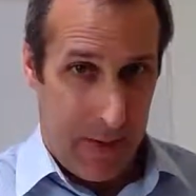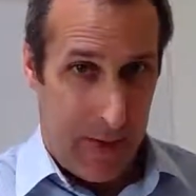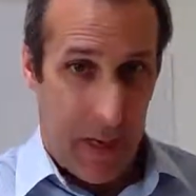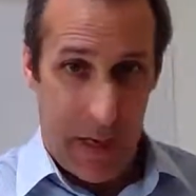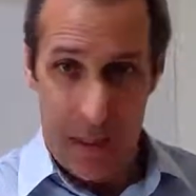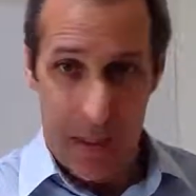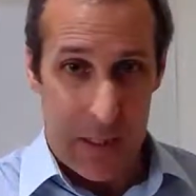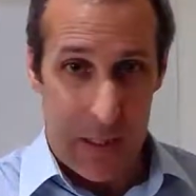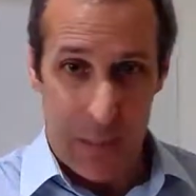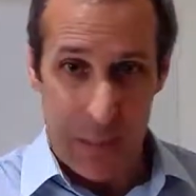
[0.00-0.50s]

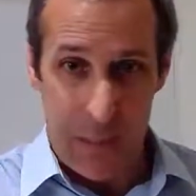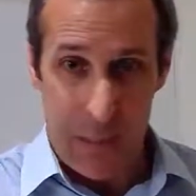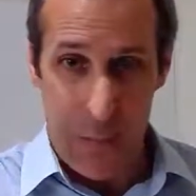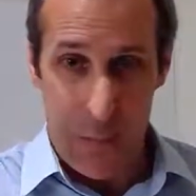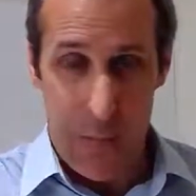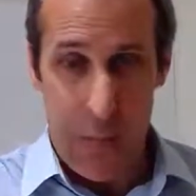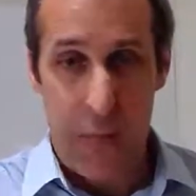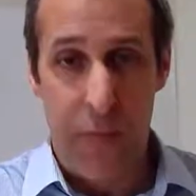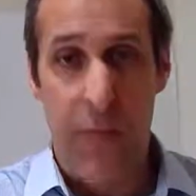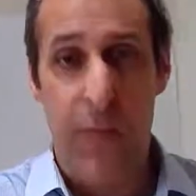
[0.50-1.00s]
Has a different
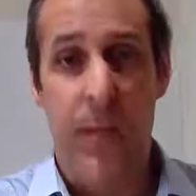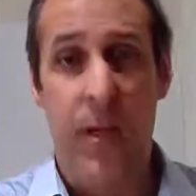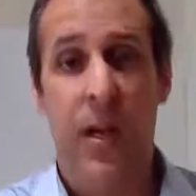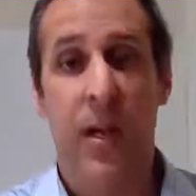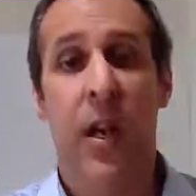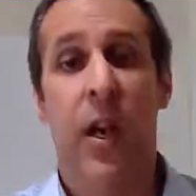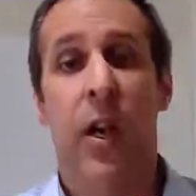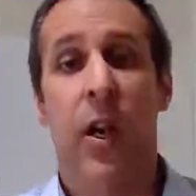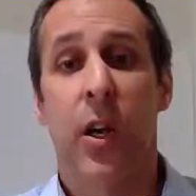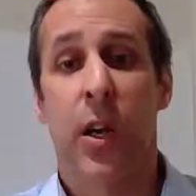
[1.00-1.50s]
football from the
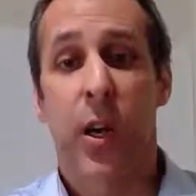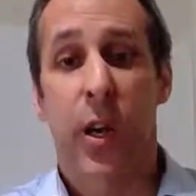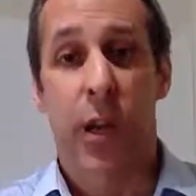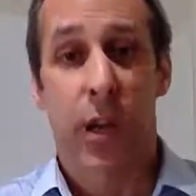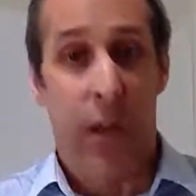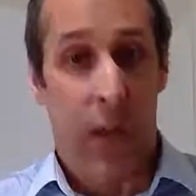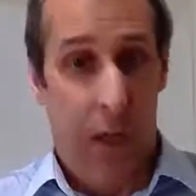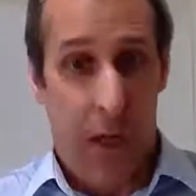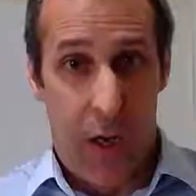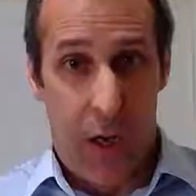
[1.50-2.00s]

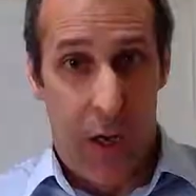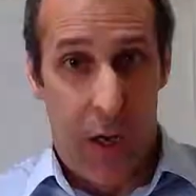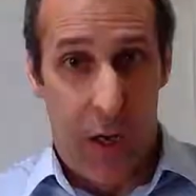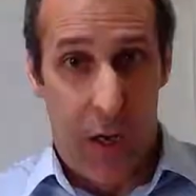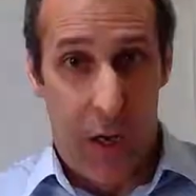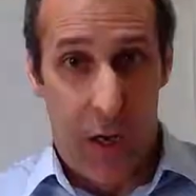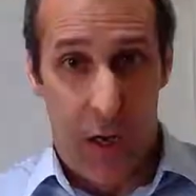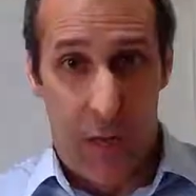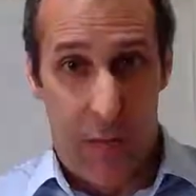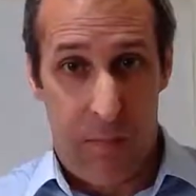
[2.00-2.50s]

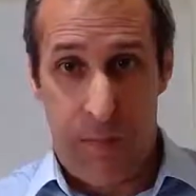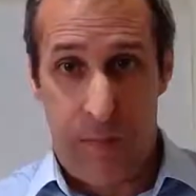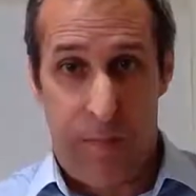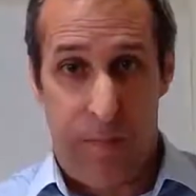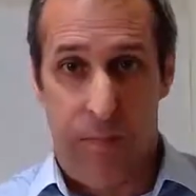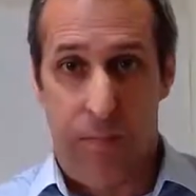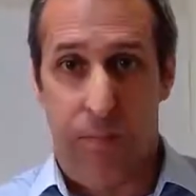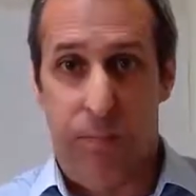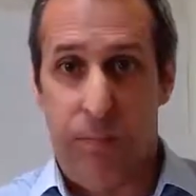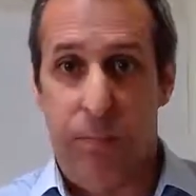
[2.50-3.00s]

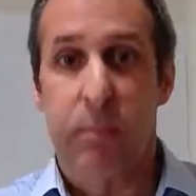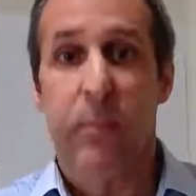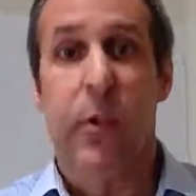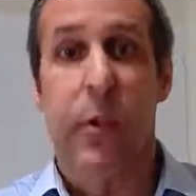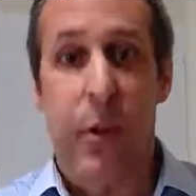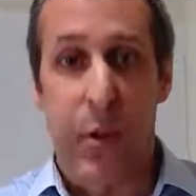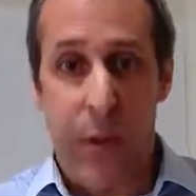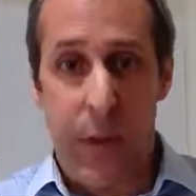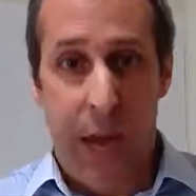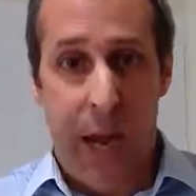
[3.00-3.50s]

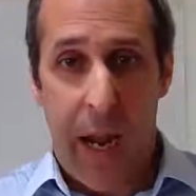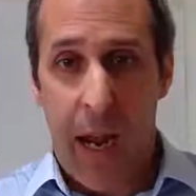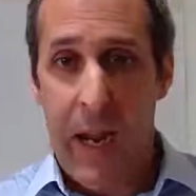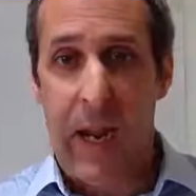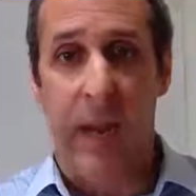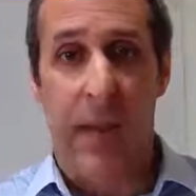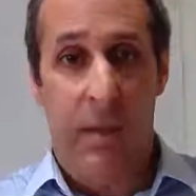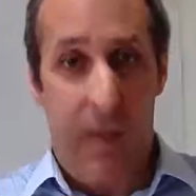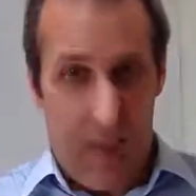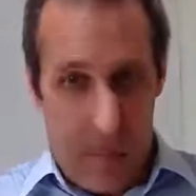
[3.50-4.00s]
UK
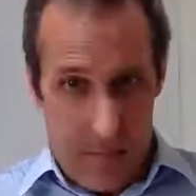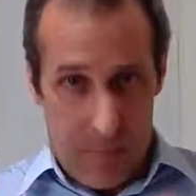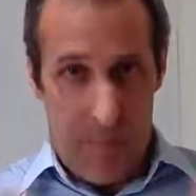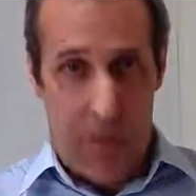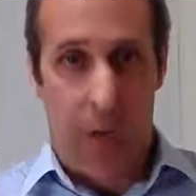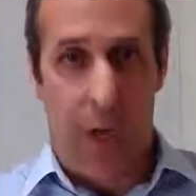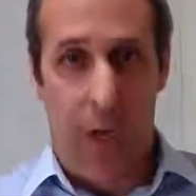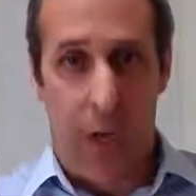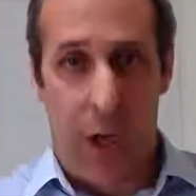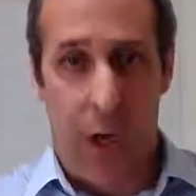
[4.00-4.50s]
and
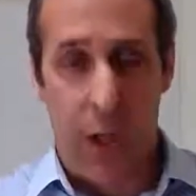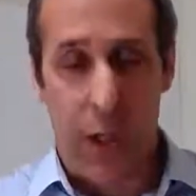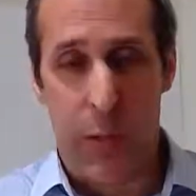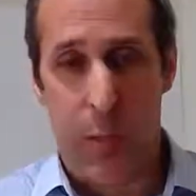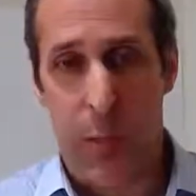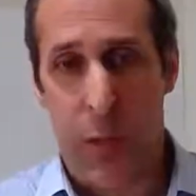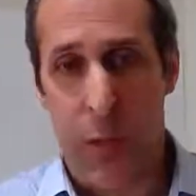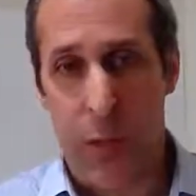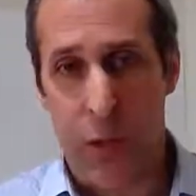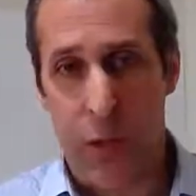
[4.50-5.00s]
a large
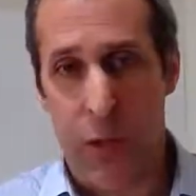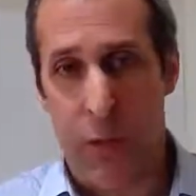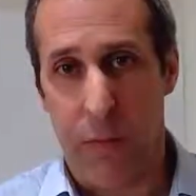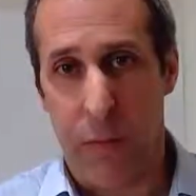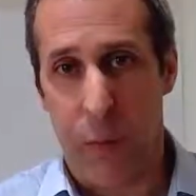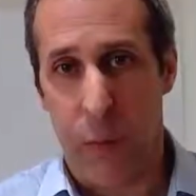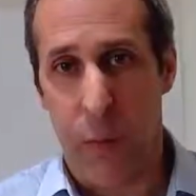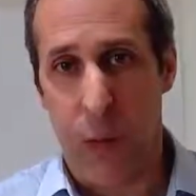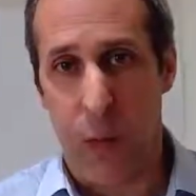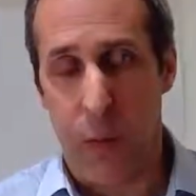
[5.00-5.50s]
portion of the
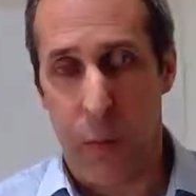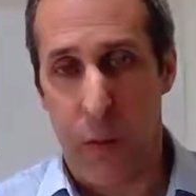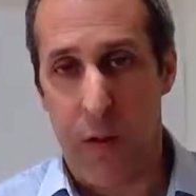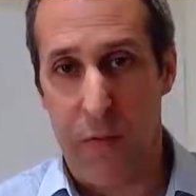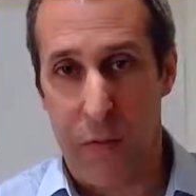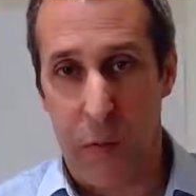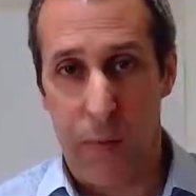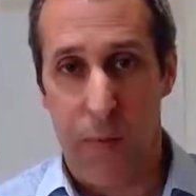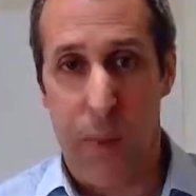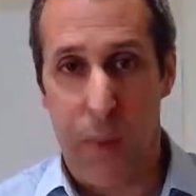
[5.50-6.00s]
world where
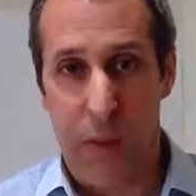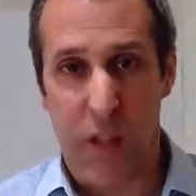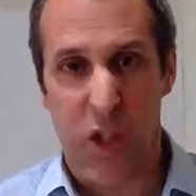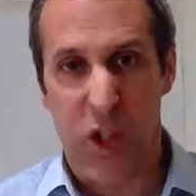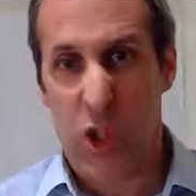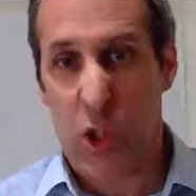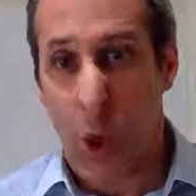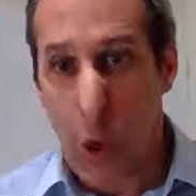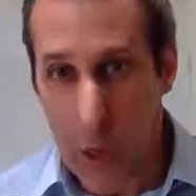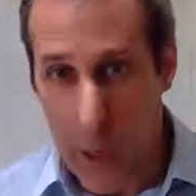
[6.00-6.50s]
football is
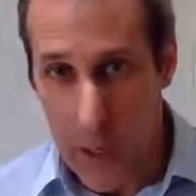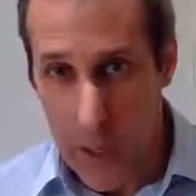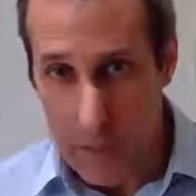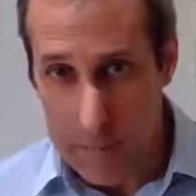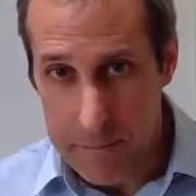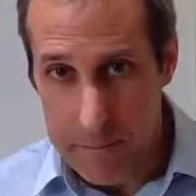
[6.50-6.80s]
soccer.